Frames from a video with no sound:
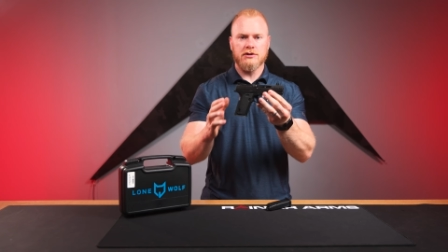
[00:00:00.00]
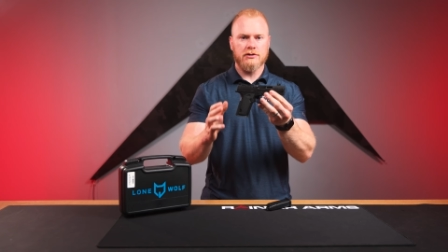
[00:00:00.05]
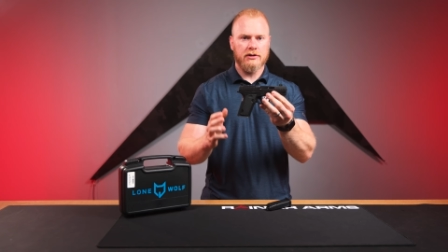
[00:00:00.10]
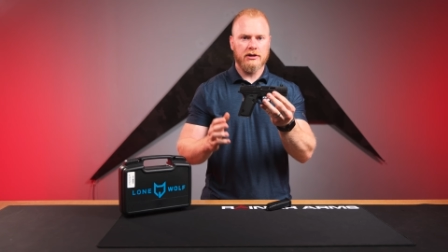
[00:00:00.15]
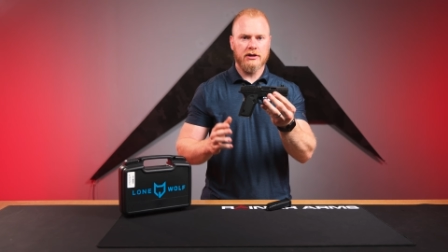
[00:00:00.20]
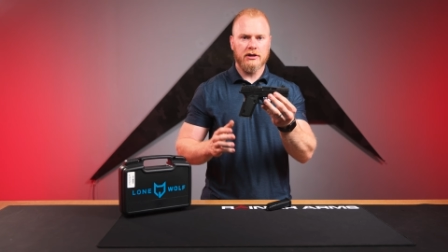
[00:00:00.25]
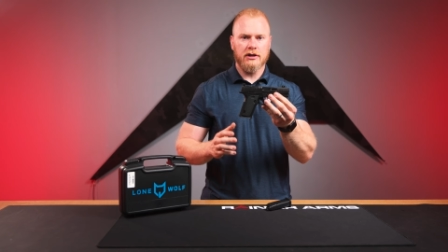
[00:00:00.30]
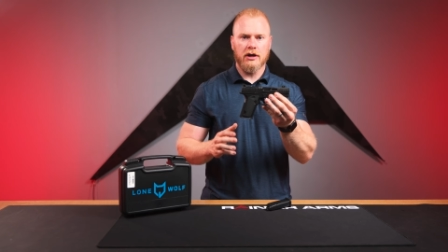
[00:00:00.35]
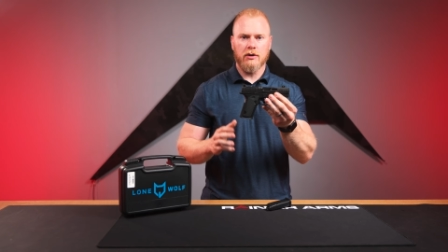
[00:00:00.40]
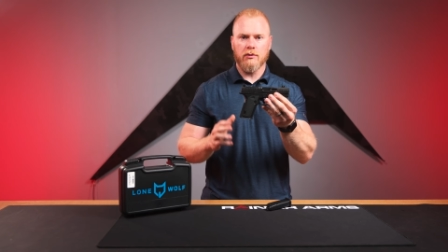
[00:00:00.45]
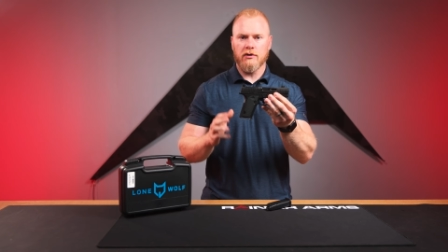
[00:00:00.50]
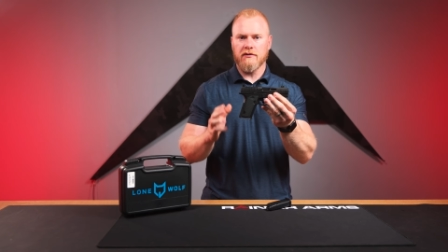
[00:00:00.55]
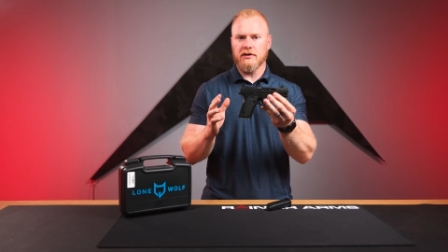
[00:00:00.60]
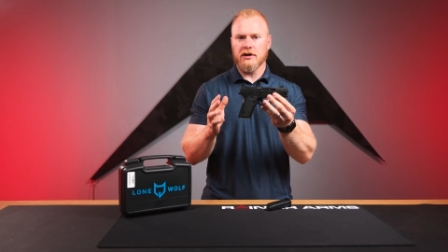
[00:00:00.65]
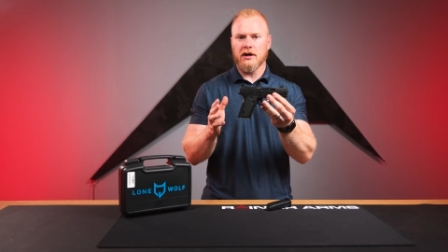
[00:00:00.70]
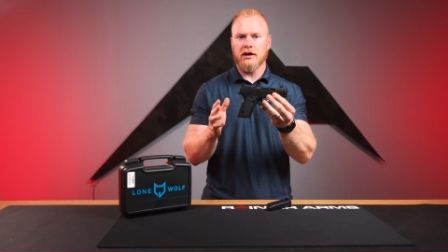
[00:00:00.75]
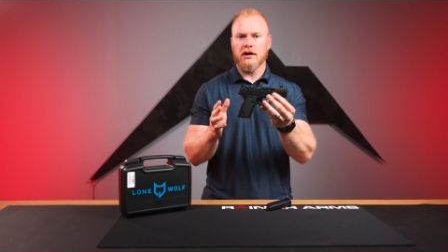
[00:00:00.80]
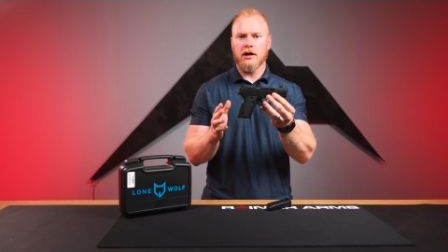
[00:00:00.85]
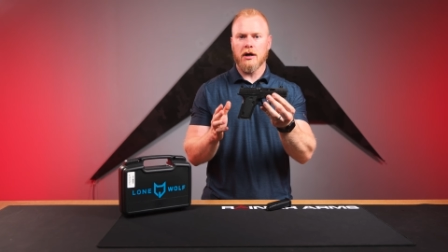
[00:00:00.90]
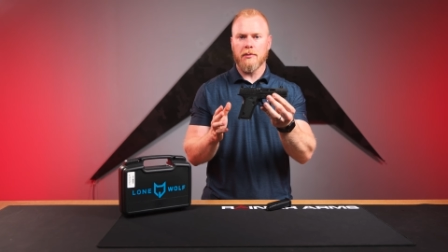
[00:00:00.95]
shooting gun. We've
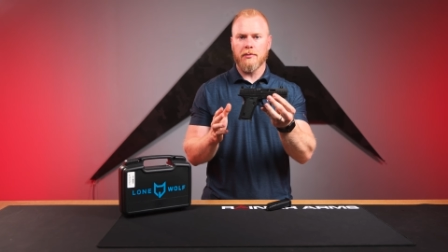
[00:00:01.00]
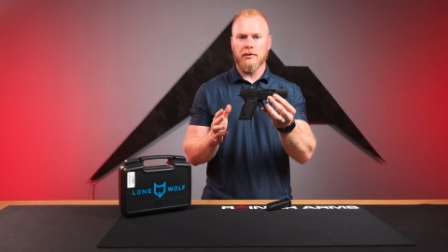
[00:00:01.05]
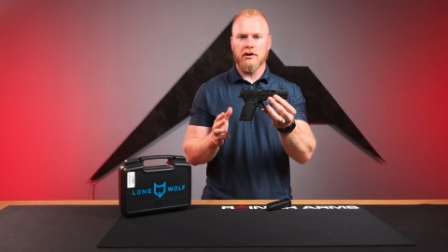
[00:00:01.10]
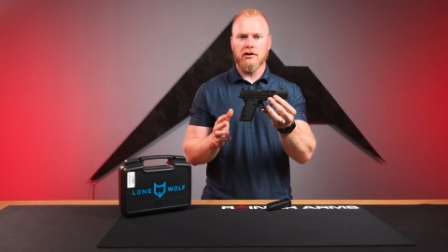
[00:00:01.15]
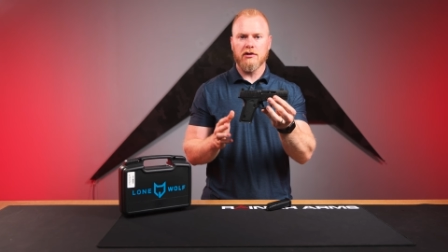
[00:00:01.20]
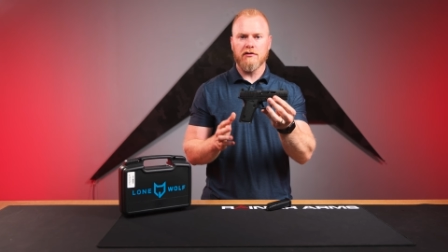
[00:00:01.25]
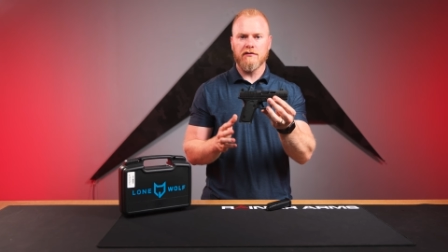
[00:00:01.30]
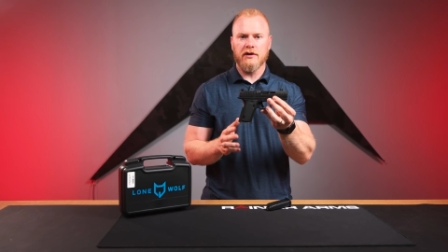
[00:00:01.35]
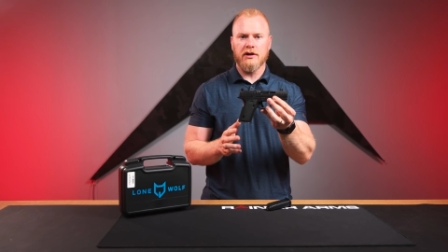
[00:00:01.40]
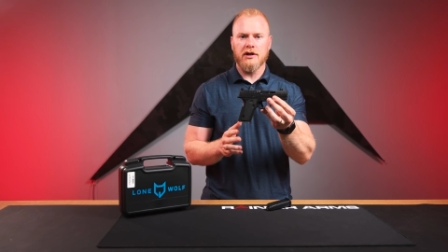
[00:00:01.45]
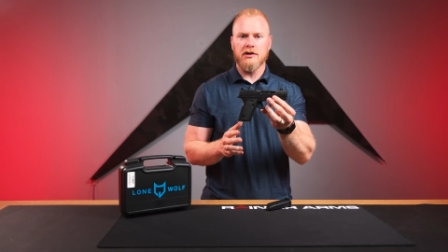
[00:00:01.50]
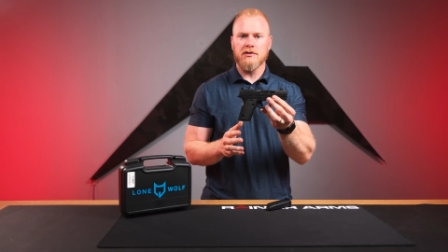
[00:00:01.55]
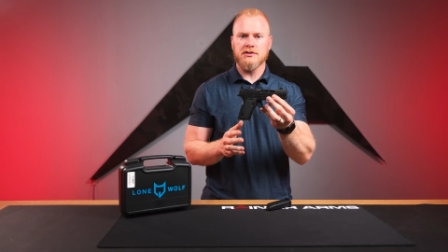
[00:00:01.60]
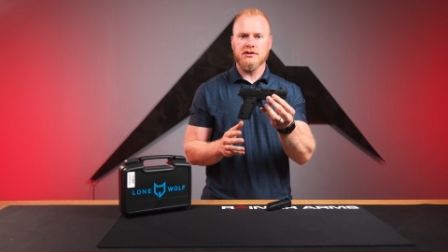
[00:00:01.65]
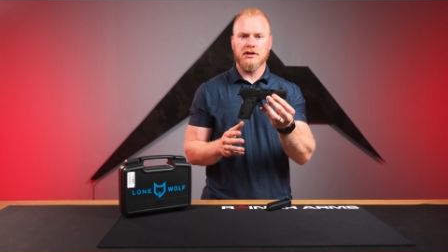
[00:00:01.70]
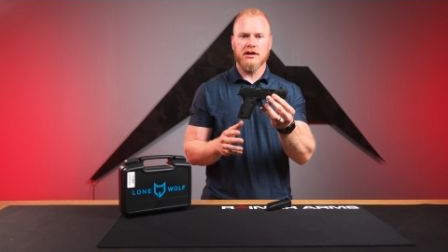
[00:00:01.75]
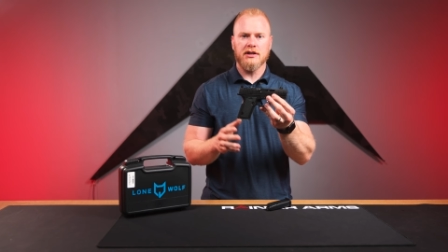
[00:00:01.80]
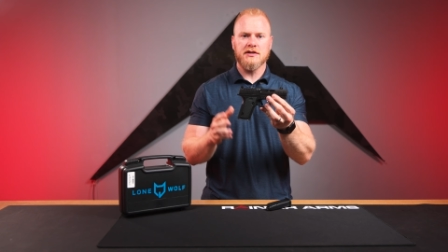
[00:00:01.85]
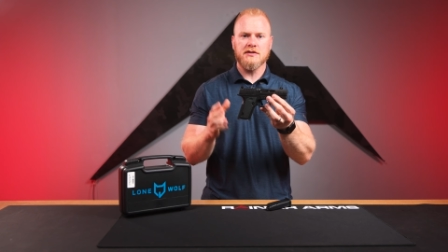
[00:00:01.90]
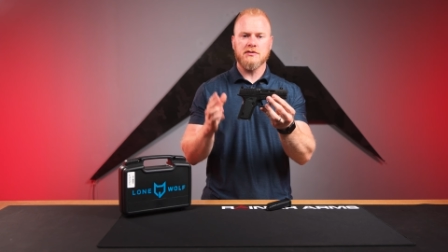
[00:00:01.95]
done a couple other
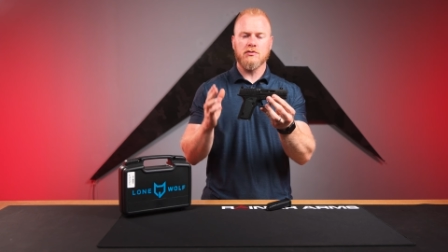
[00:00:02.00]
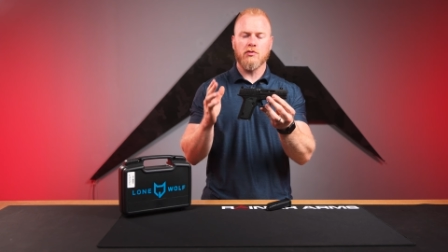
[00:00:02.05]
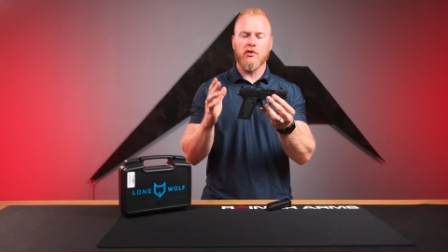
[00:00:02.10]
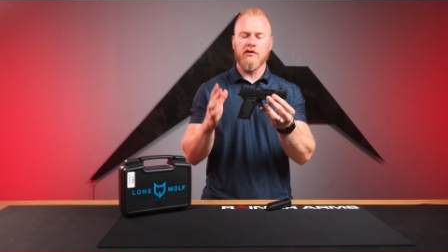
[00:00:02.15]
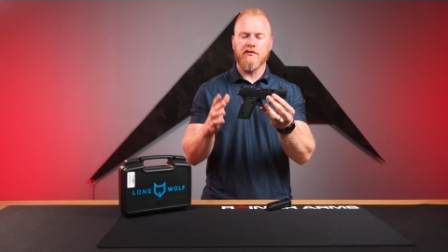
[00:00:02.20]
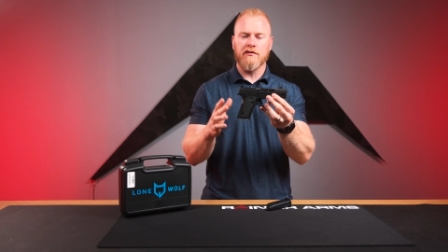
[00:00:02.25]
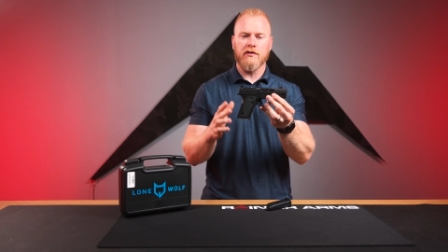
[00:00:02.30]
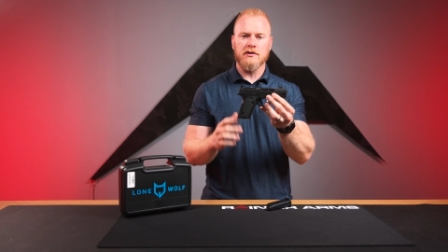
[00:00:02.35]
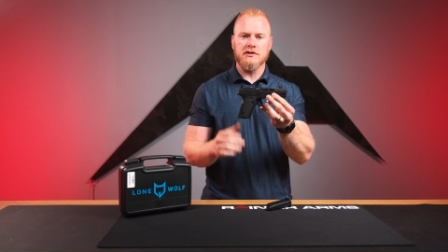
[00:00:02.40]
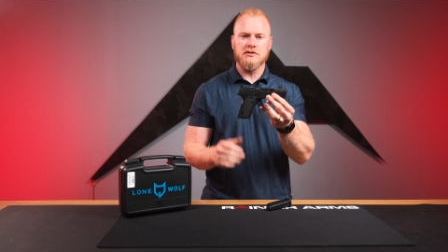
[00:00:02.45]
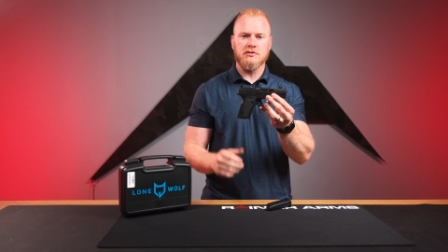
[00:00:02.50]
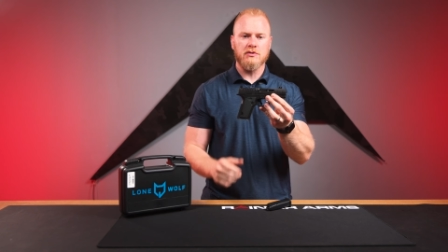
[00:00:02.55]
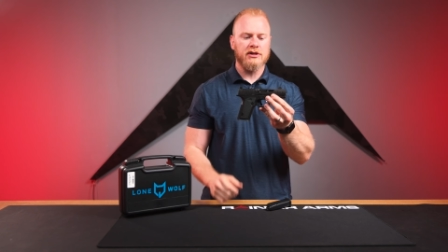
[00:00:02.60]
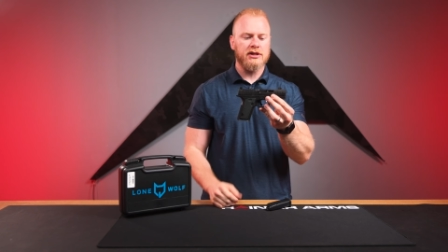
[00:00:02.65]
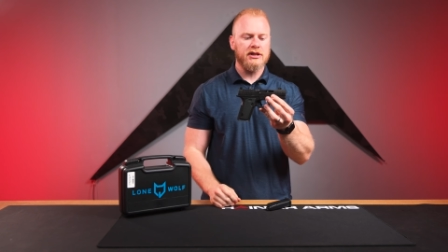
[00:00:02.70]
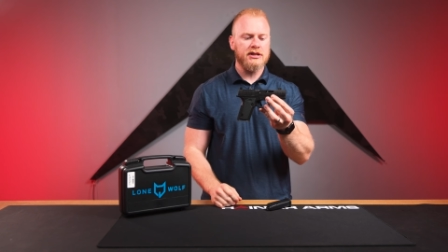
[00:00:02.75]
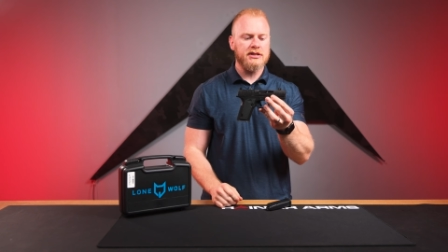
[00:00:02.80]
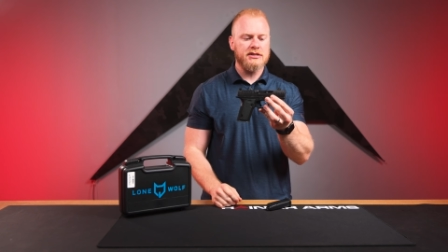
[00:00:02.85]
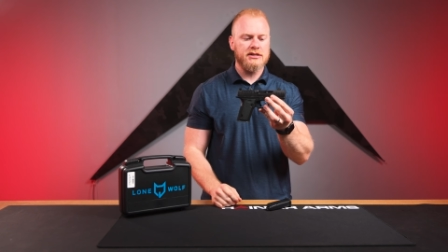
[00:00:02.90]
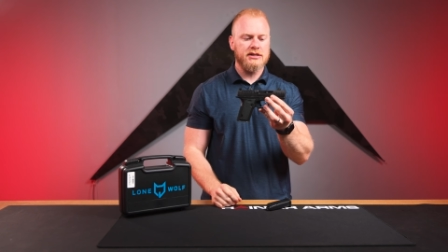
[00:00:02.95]
videos on this when we first
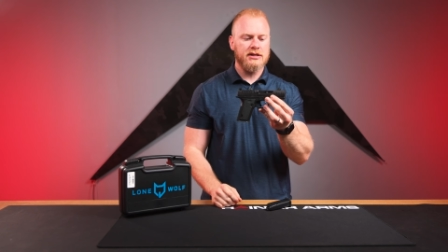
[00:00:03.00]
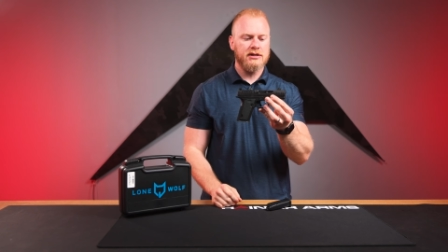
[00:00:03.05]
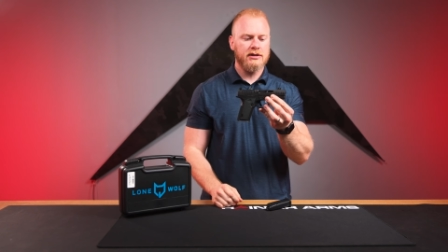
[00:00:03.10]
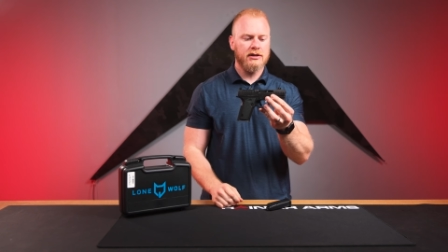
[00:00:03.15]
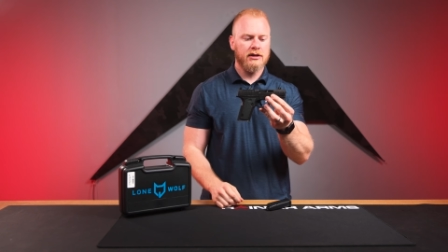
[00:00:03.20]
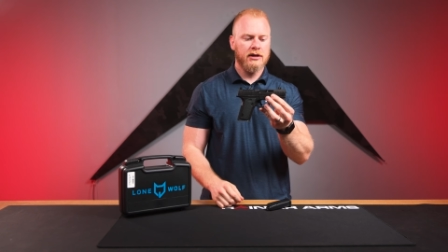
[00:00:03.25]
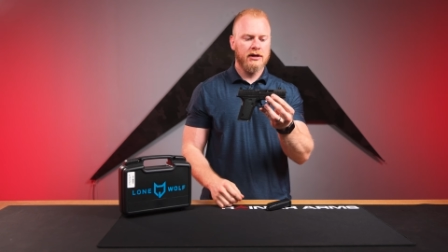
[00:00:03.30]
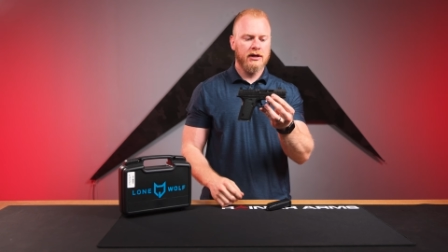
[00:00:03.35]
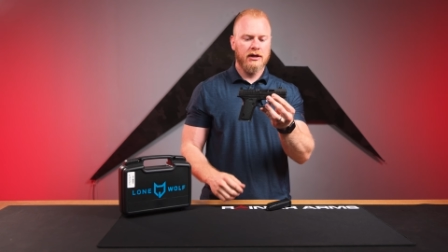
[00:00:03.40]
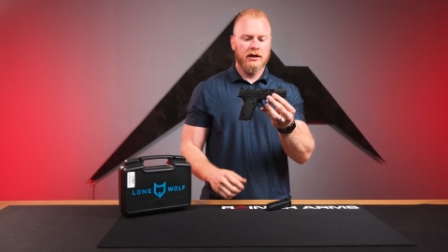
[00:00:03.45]
released it,